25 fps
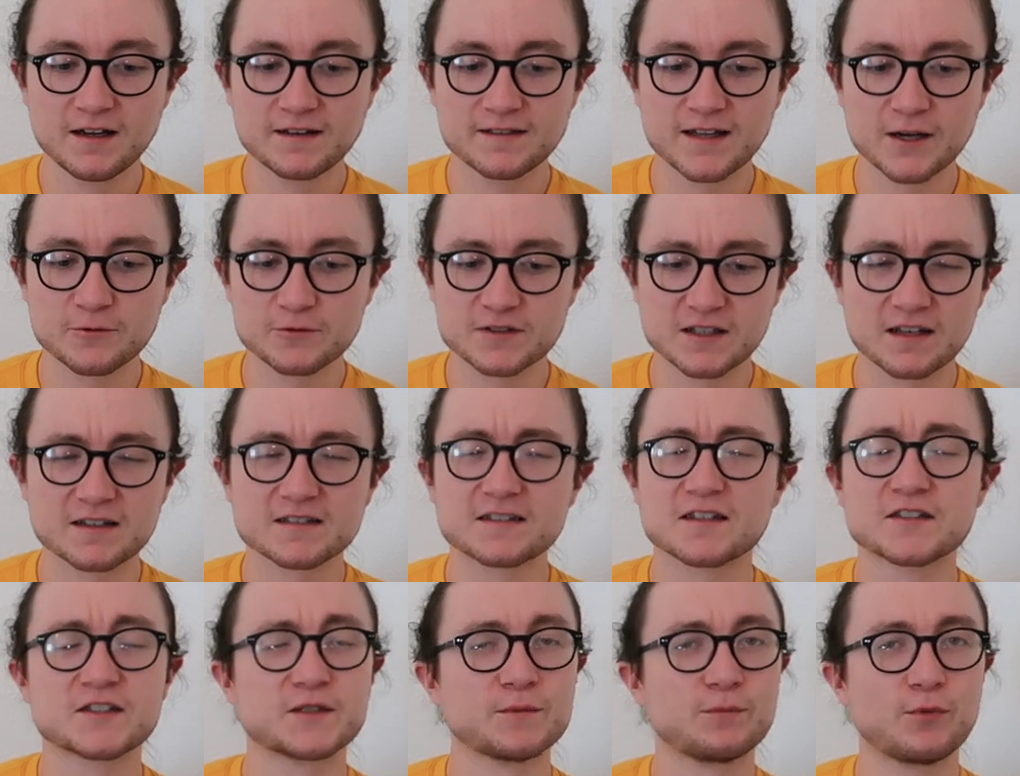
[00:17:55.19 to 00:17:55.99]
that was
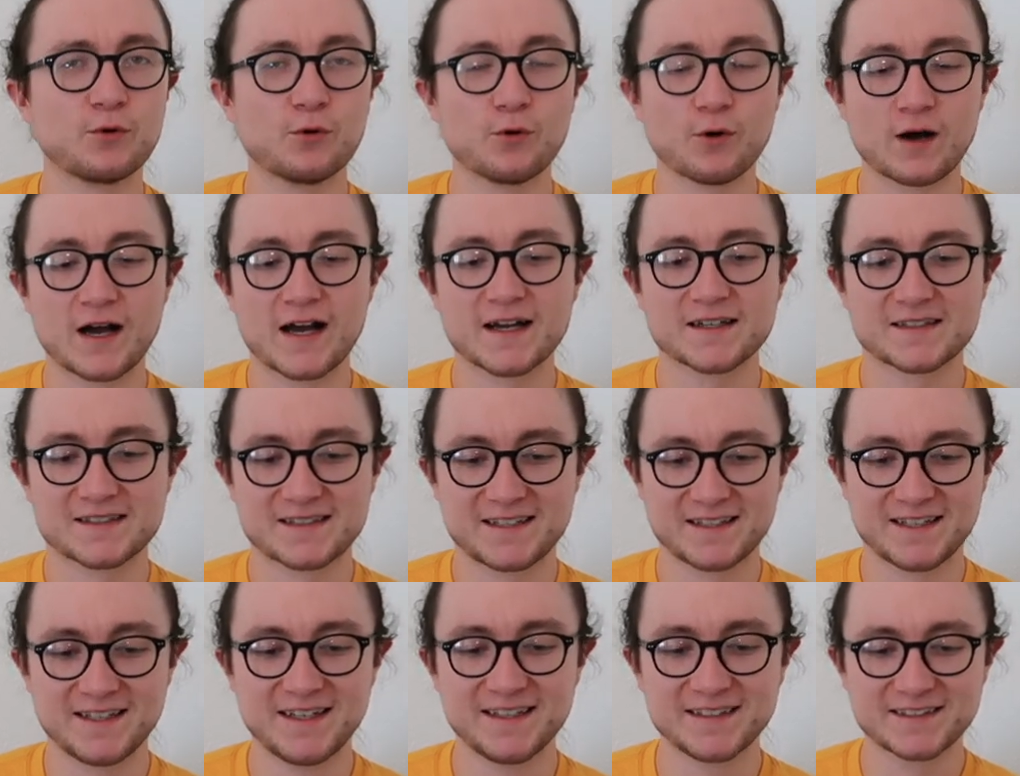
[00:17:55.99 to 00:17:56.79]
like the support
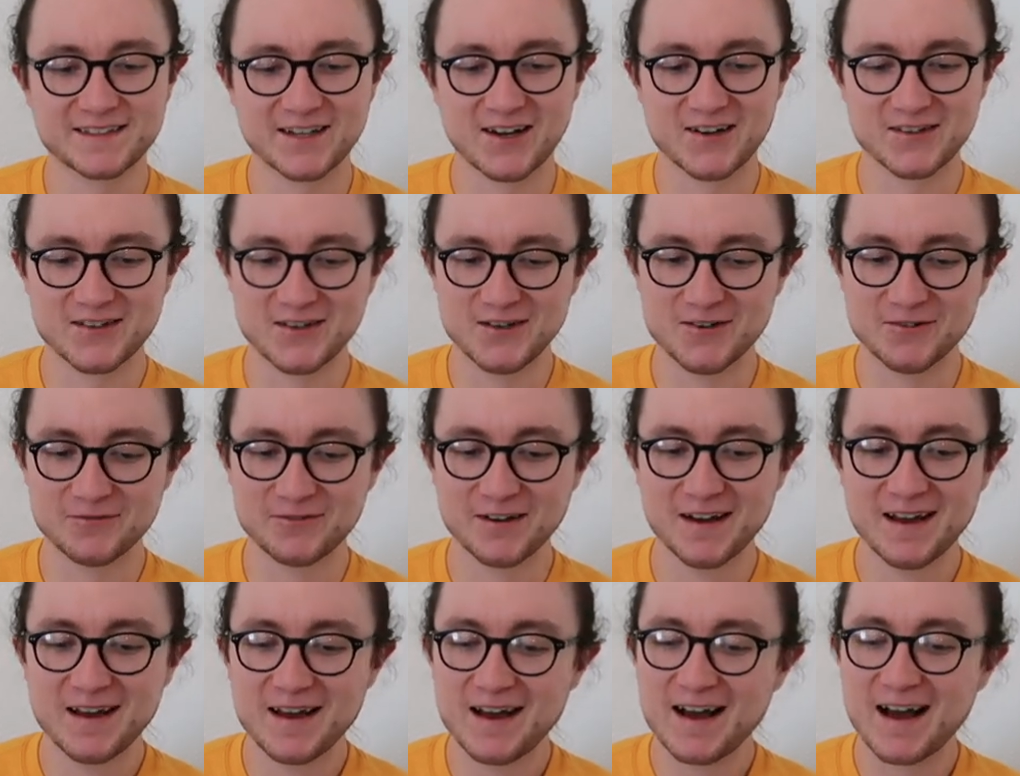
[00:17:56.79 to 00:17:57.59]
act kind
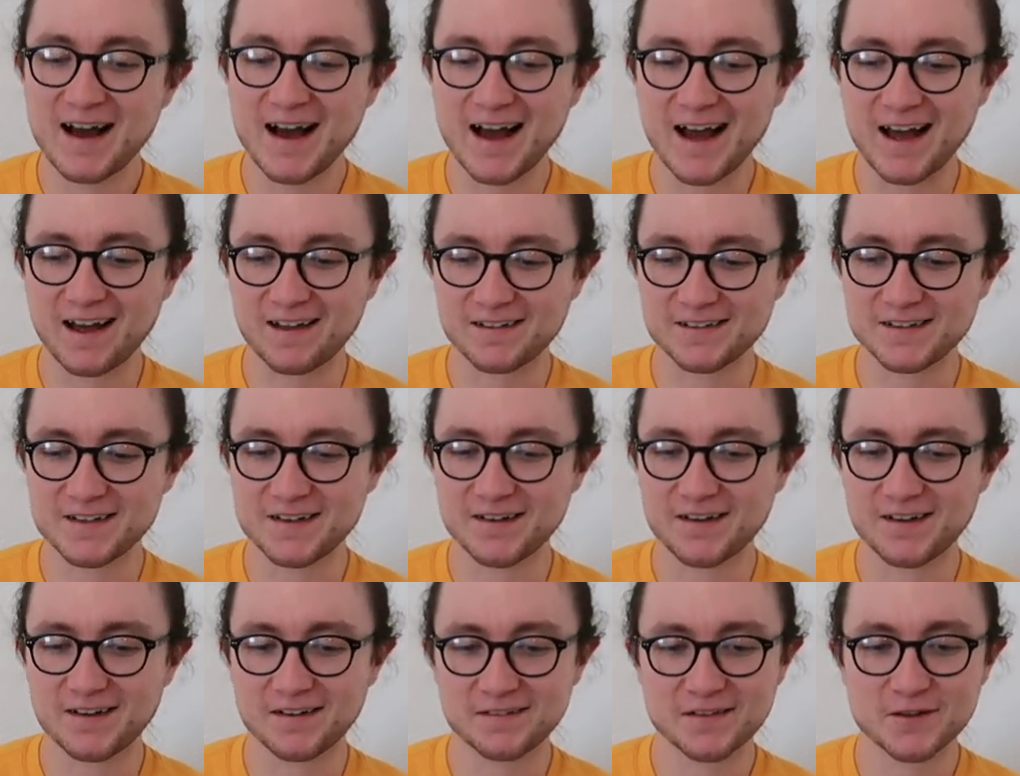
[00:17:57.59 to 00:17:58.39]
of, and
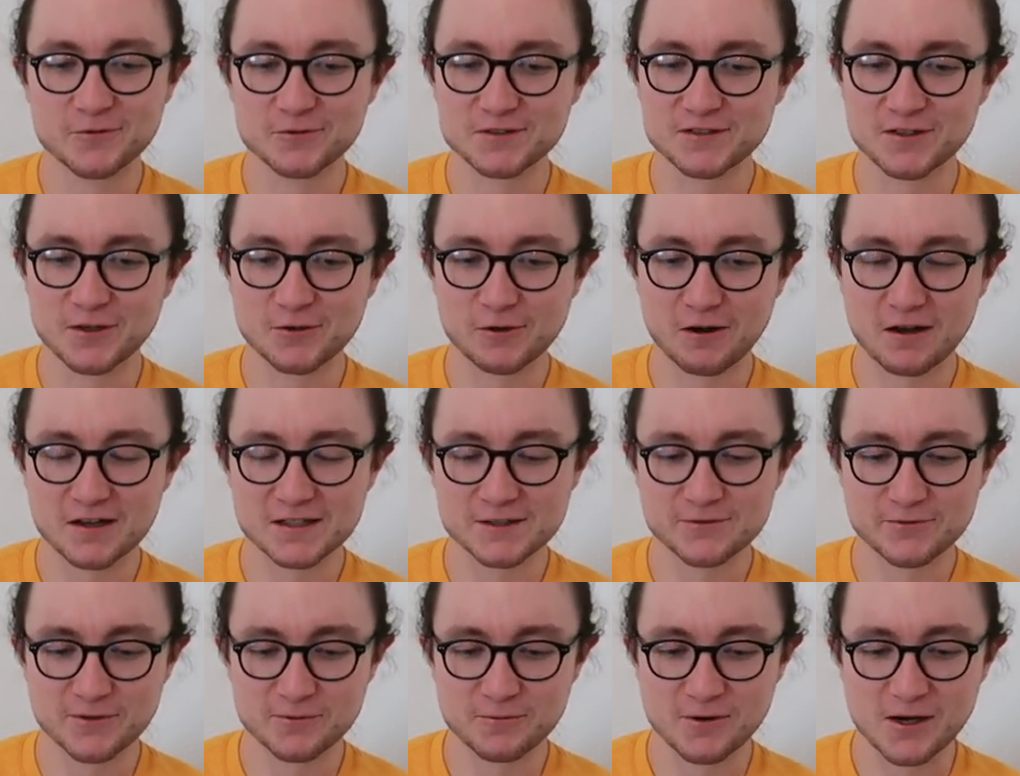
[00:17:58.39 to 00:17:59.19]
uh, there was no
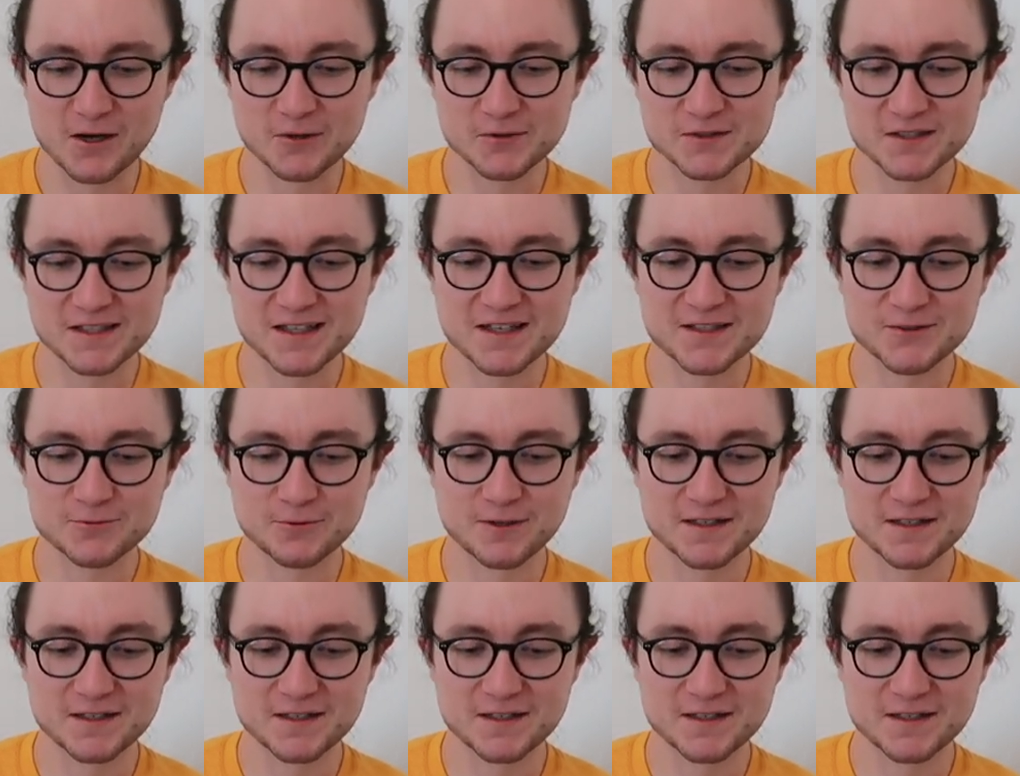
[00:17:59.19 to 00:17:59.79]
lights for a while. So that's